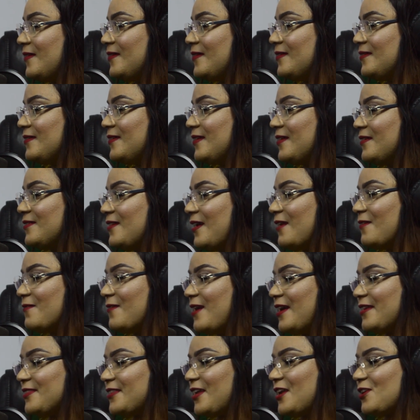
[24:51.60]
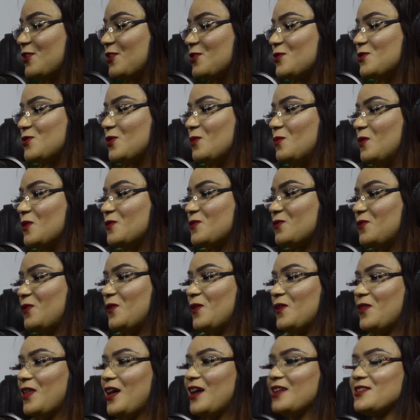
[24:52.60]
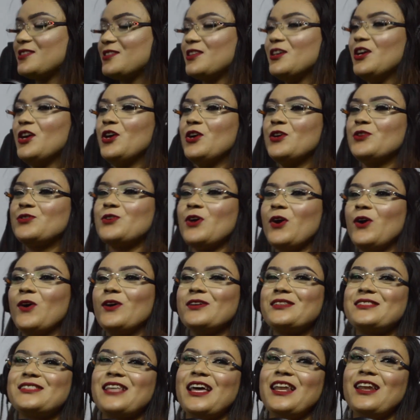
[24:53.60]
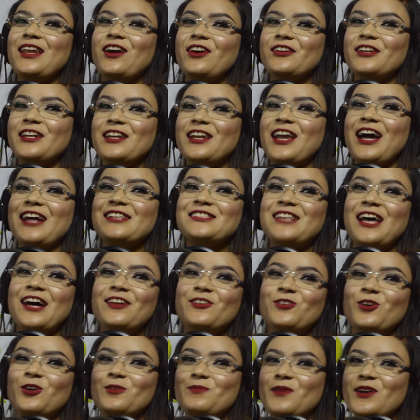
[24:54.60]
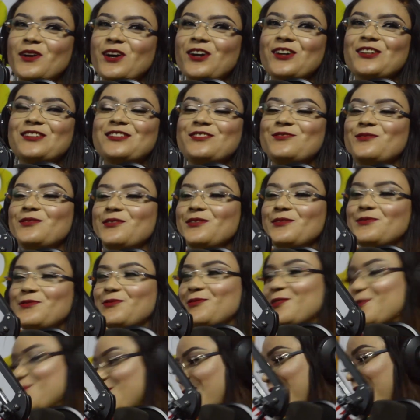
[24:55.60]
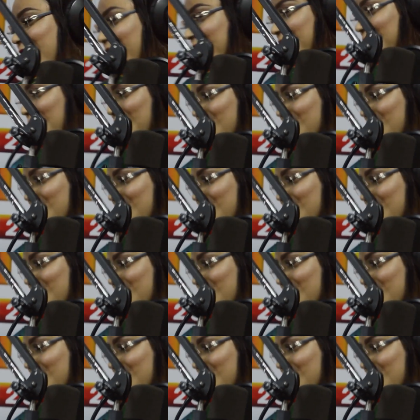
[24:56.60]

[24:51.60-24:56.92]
Oh, yeah, you're right. Thank you so much for that. So, Stella, on a lighter note, because we've run out